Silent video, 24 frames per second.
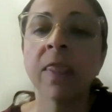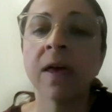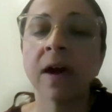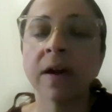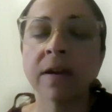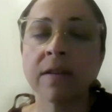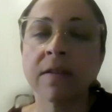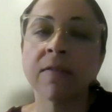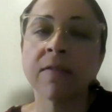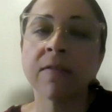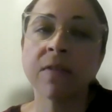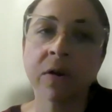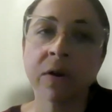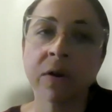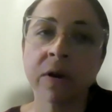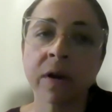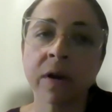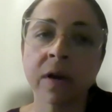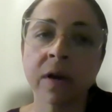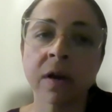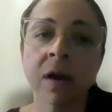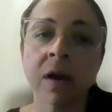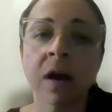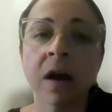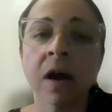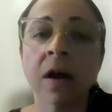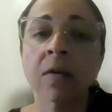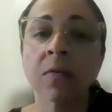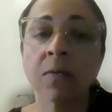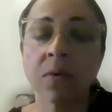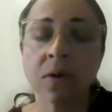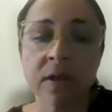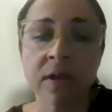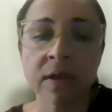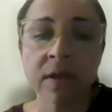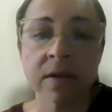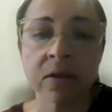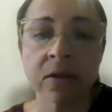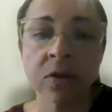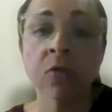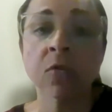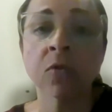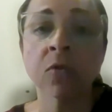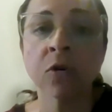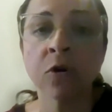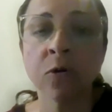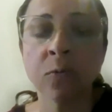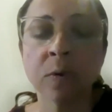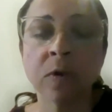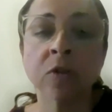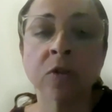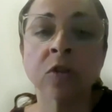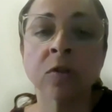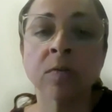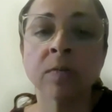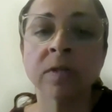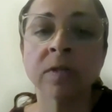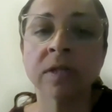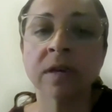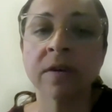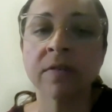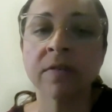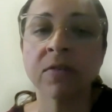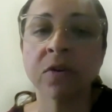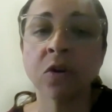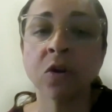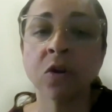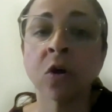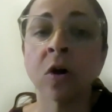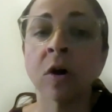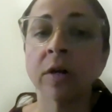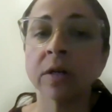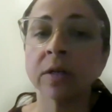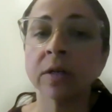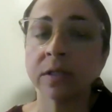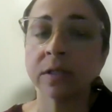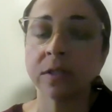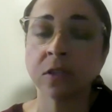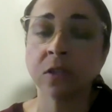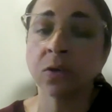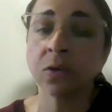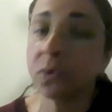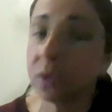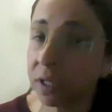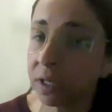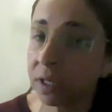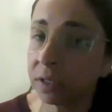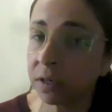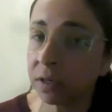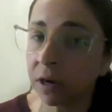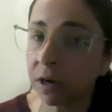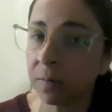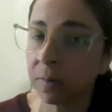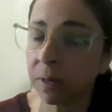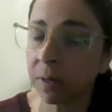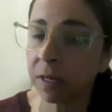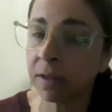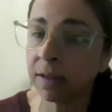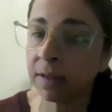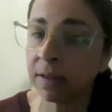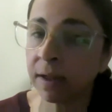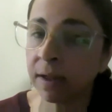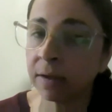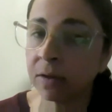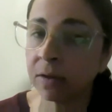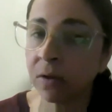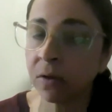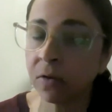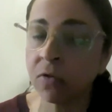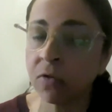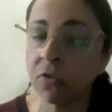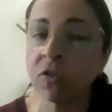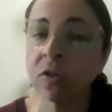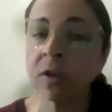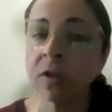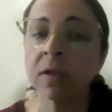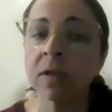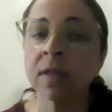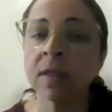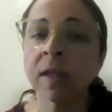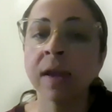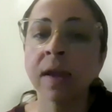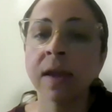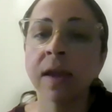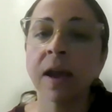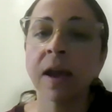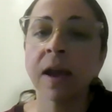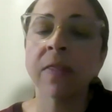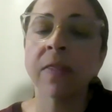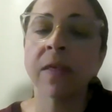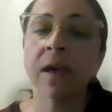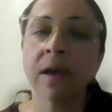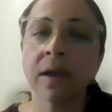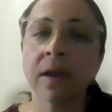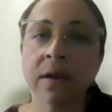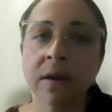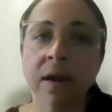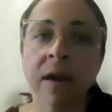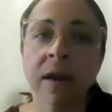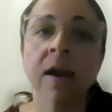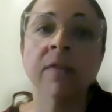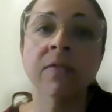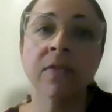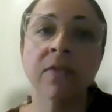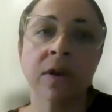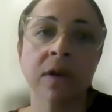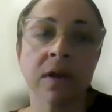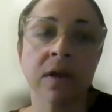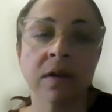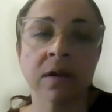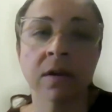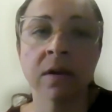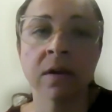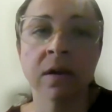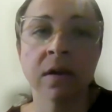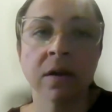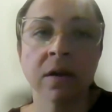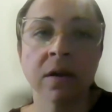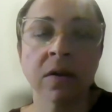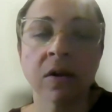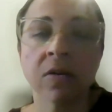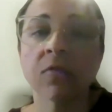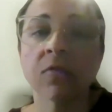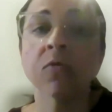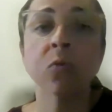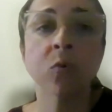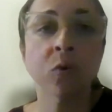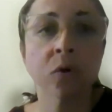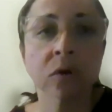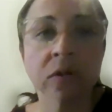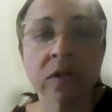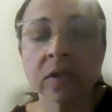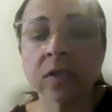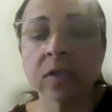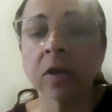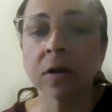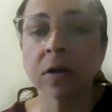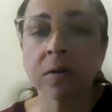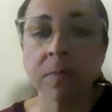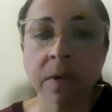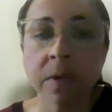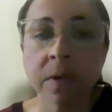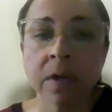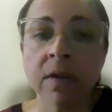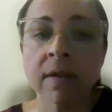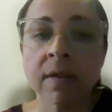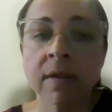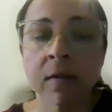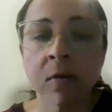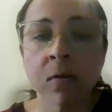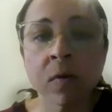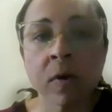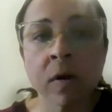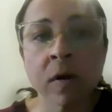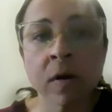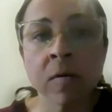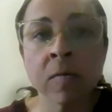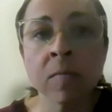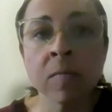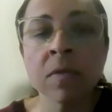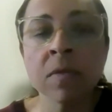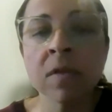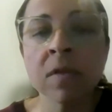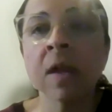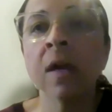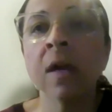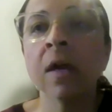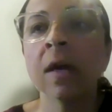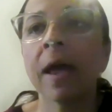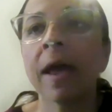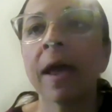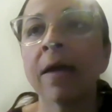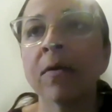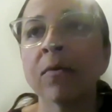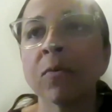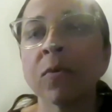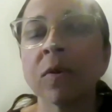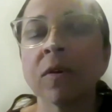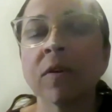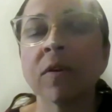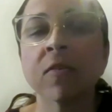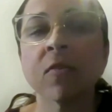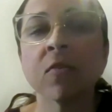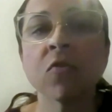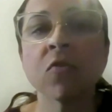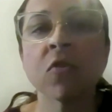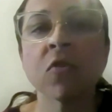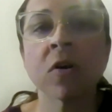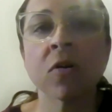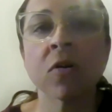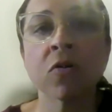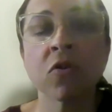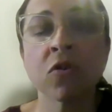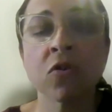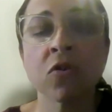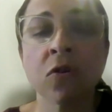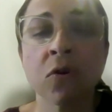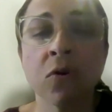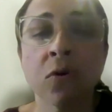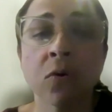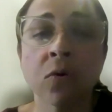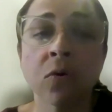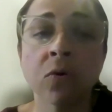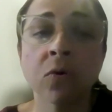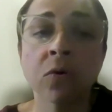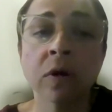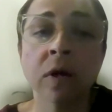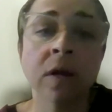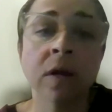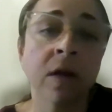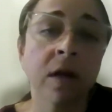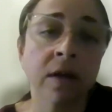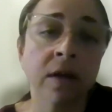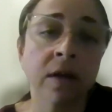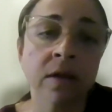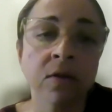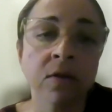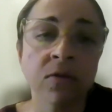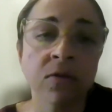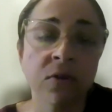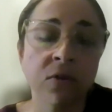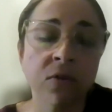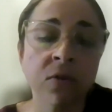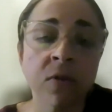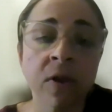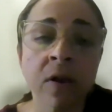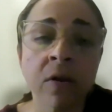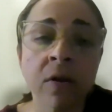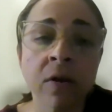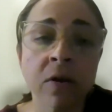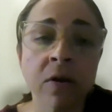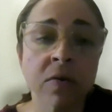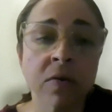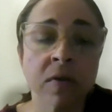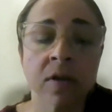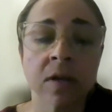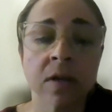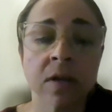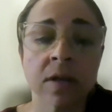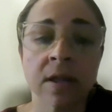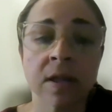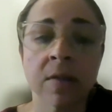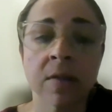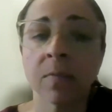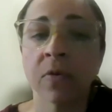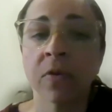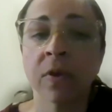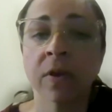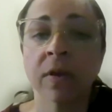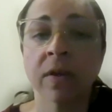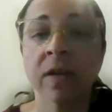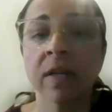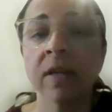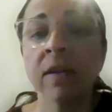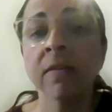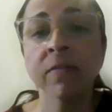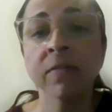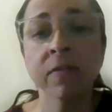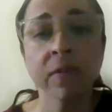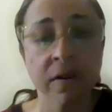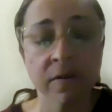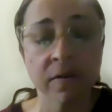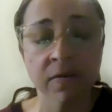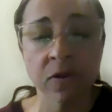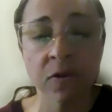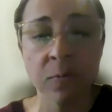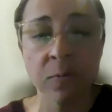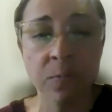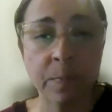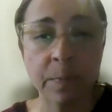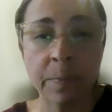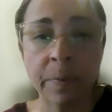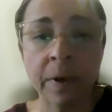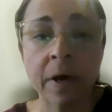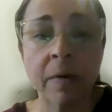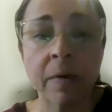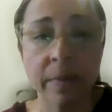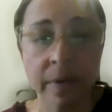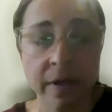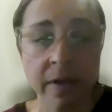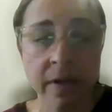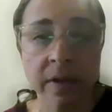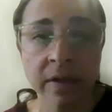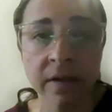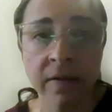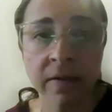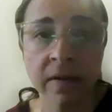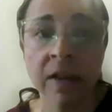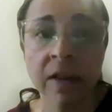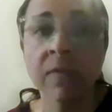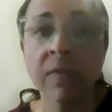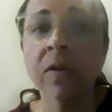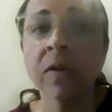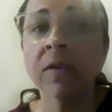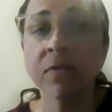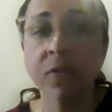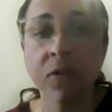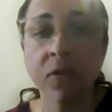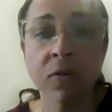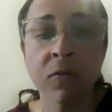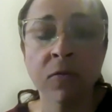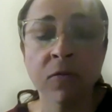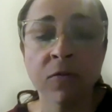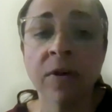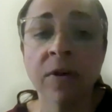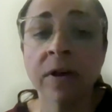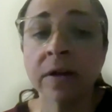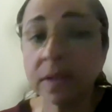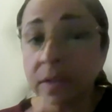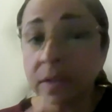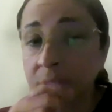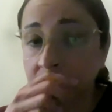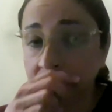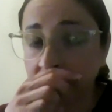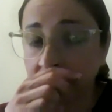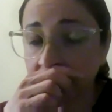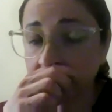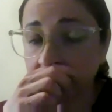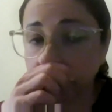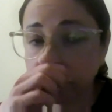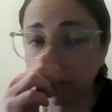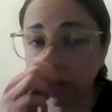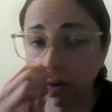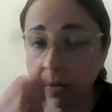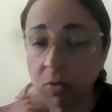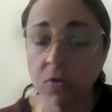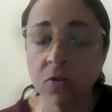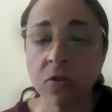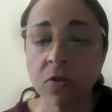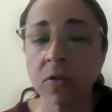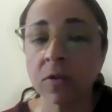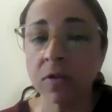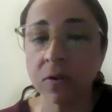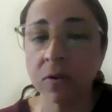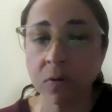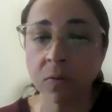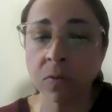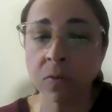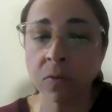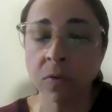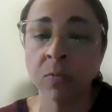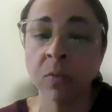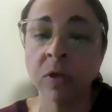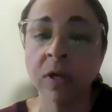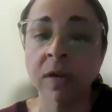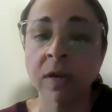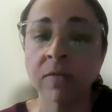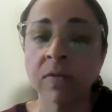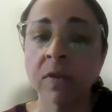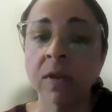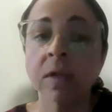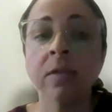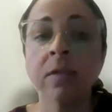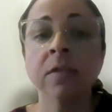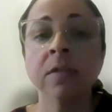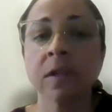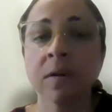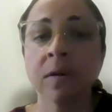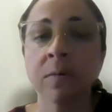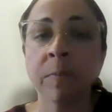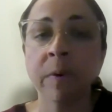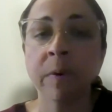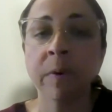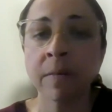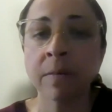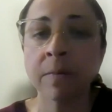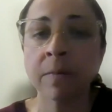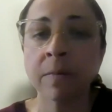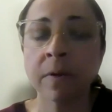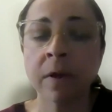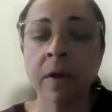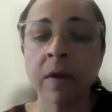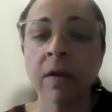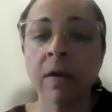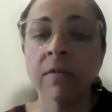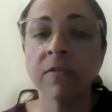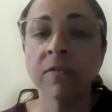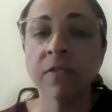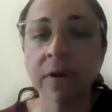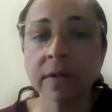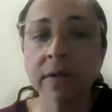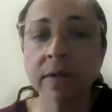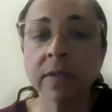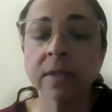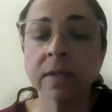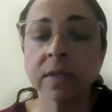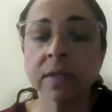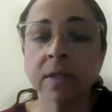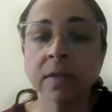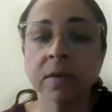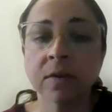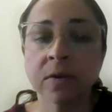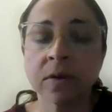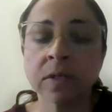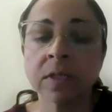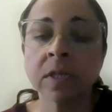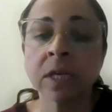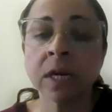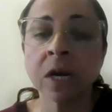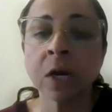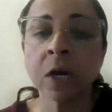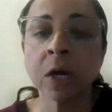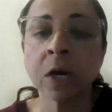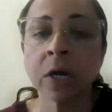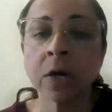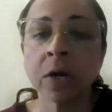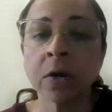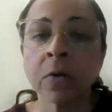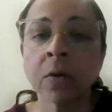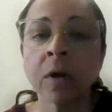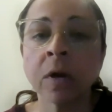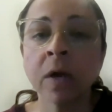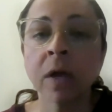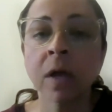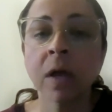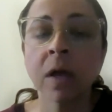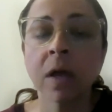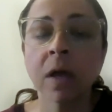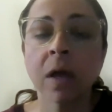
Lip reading: that is a very high risk group in terms of not using diabetes technologies and then having kind of worse diabetes outcomes. And research has shown, and I can use Ontario as an example, that even if you fund the technology, so we have the insulin pump funded in Ontario,